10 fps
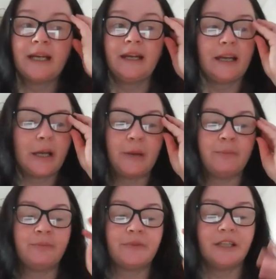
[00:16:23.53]

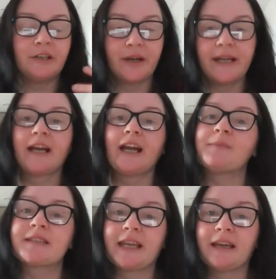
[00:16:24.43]
AI
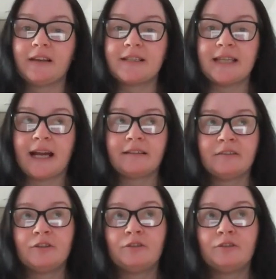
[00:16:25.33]
upscalers that